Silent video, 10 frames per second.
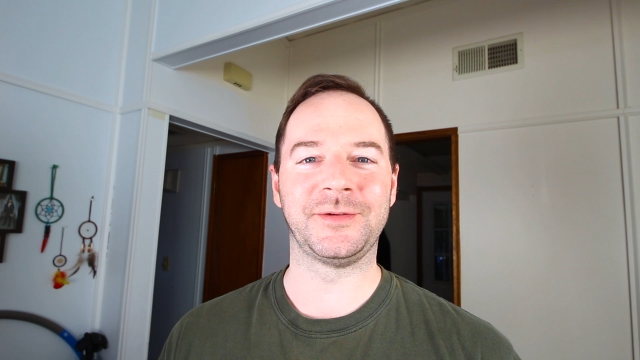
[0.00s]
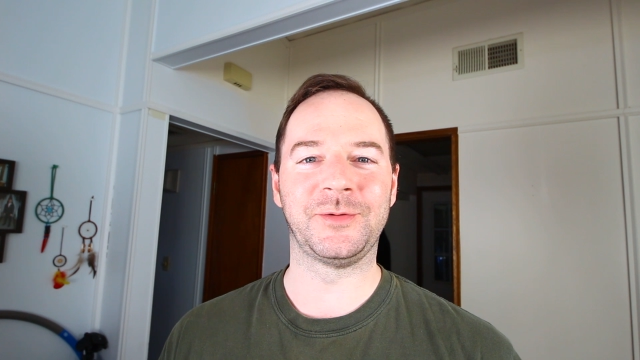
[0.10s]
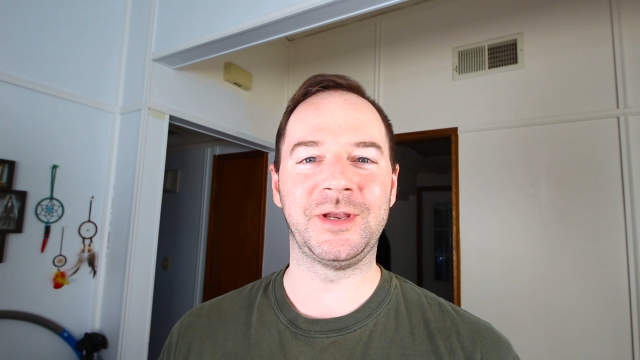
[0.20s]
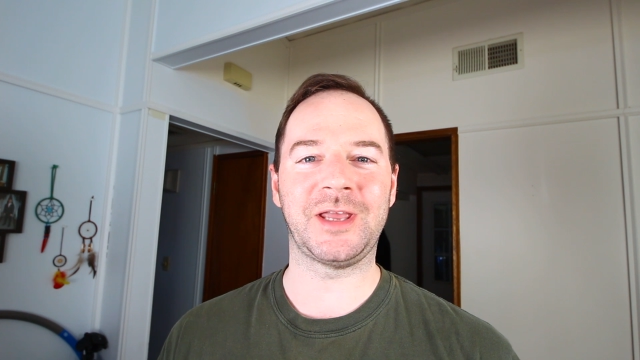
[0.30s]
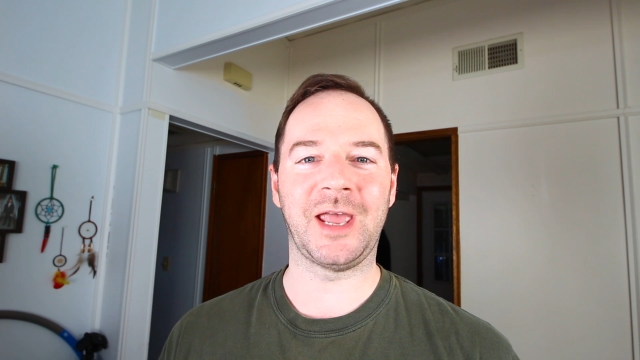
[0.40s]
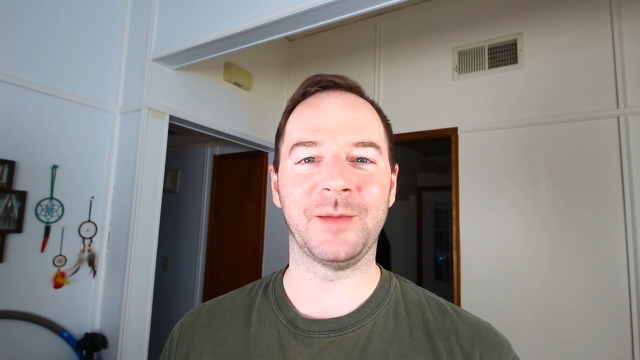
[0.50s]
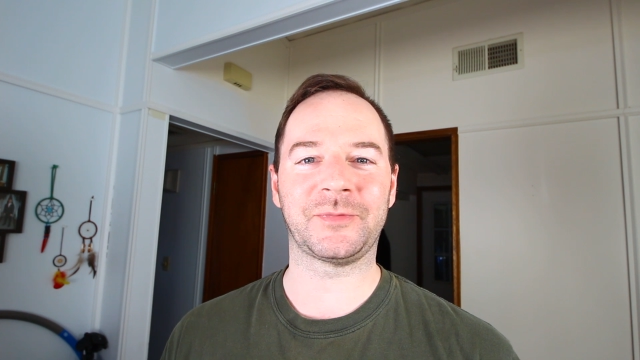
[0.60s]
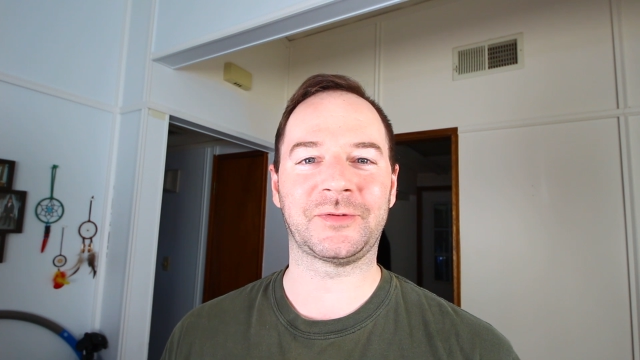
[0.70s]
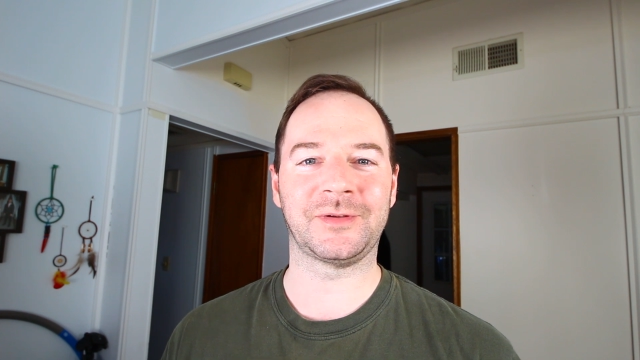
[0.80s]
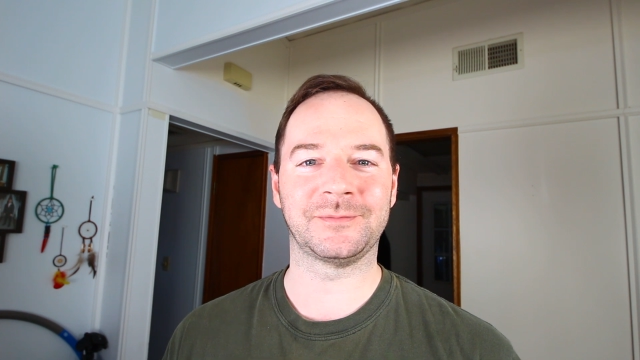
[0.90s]
Unique
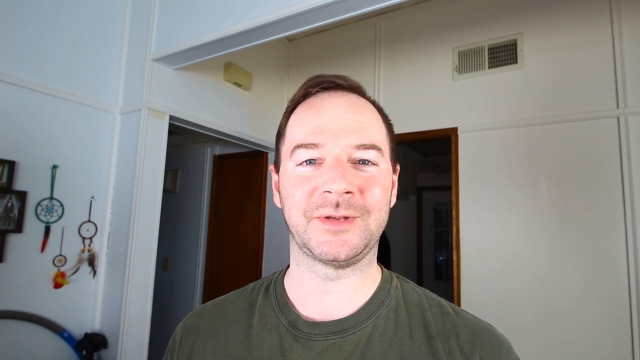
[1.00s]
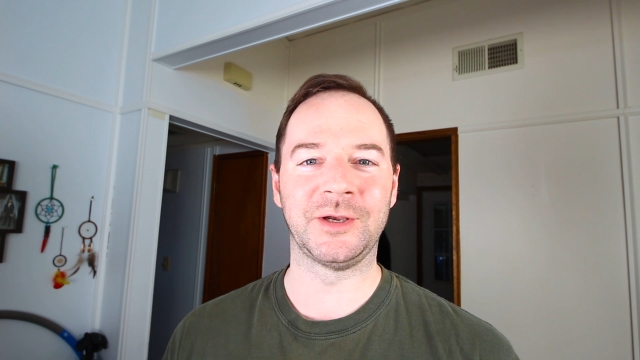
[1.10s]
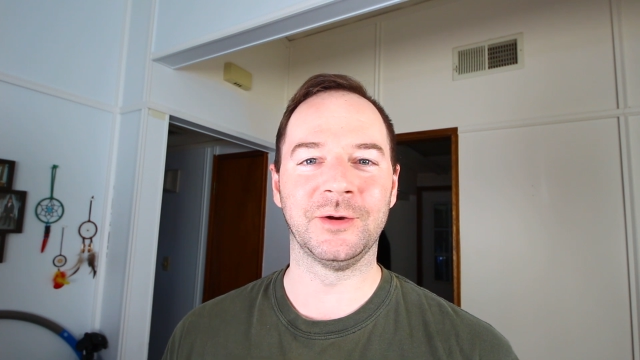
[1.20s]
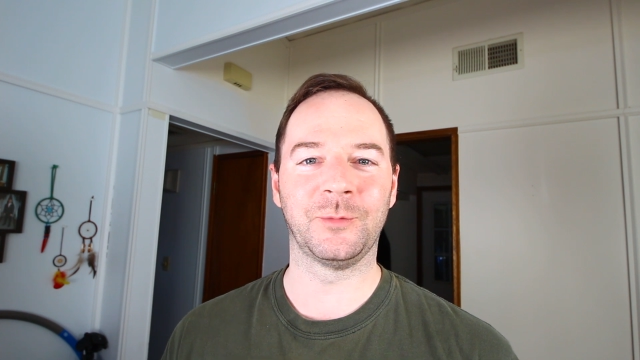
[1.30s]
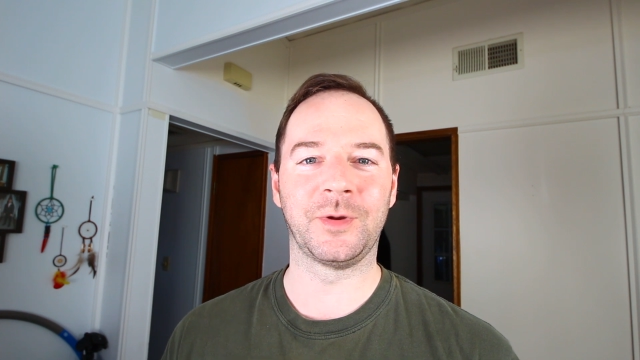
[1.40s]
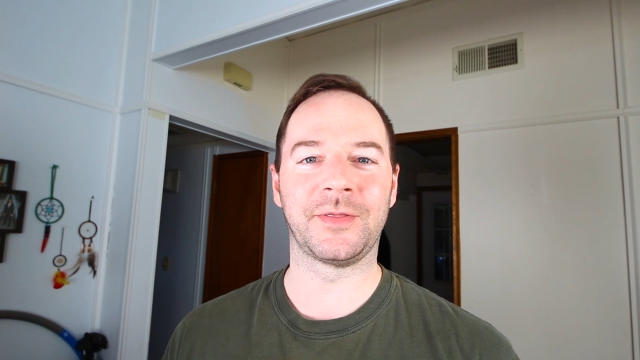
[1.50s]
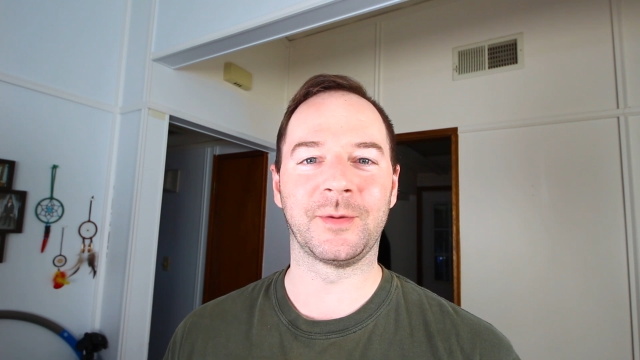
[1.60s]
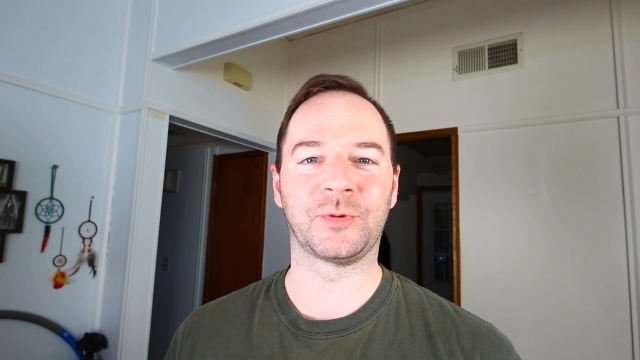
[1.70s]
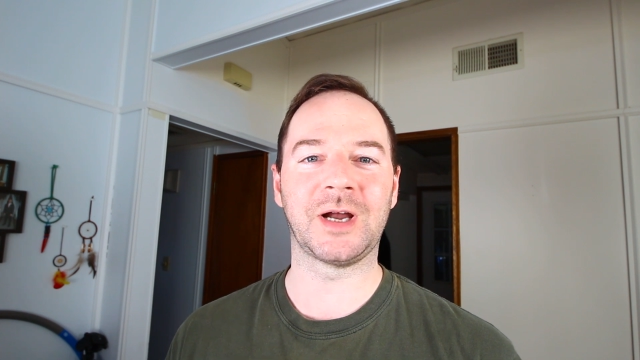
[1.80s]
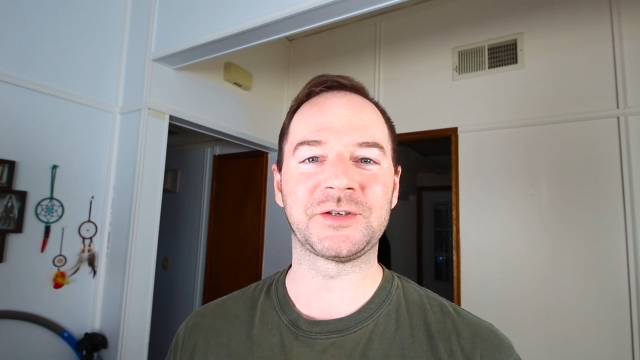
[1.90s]
Amps here with a
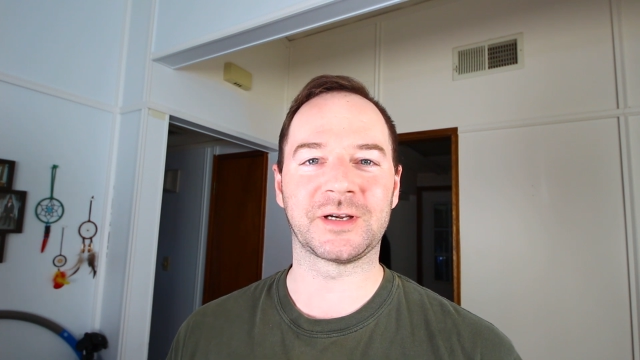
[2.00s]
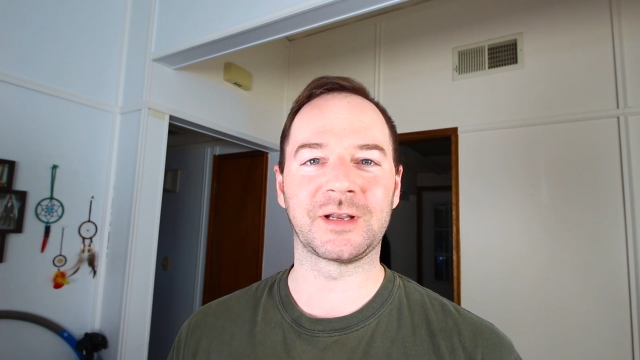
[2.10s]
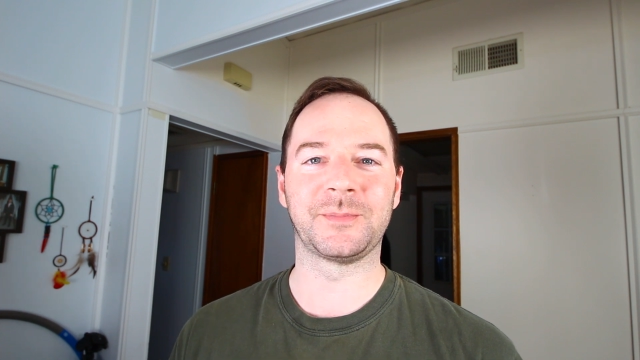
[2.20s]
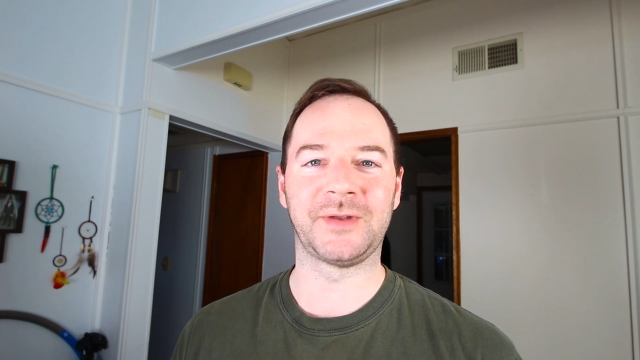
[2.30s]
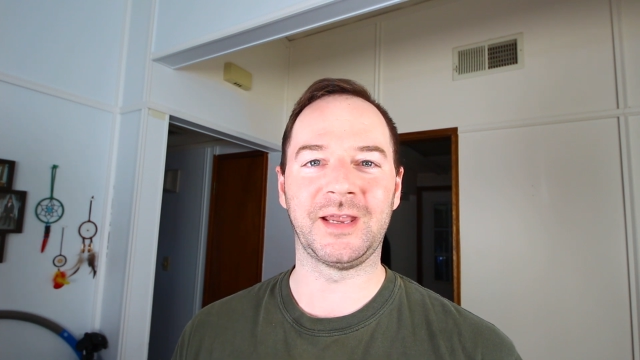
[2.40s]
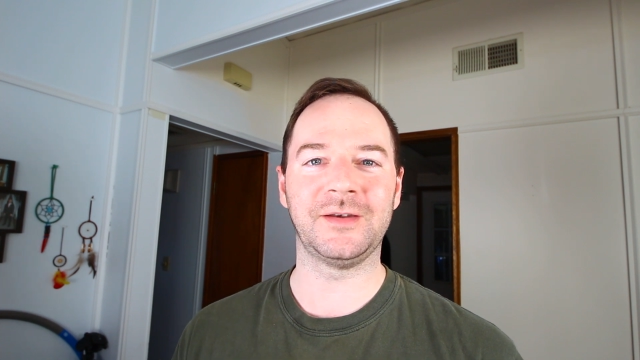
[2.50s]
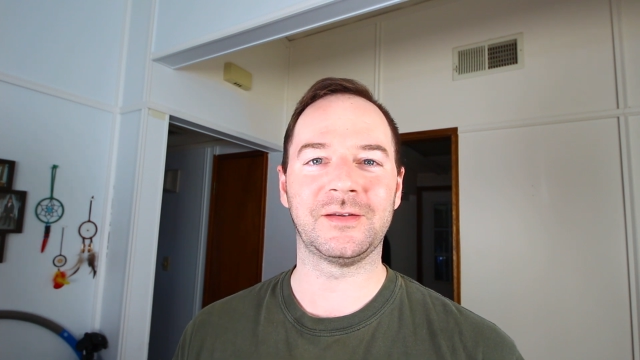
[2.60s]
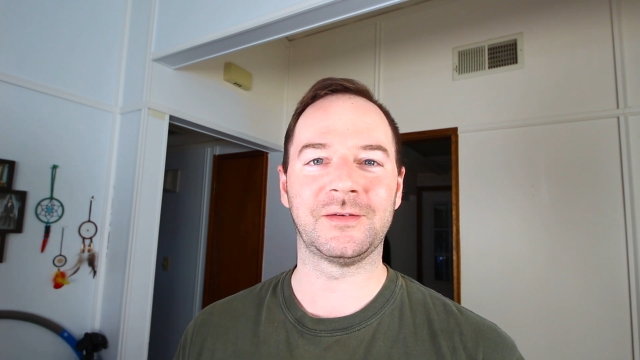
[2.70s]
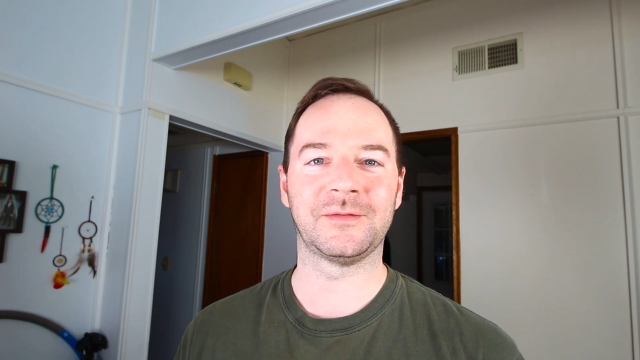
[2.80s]
project update.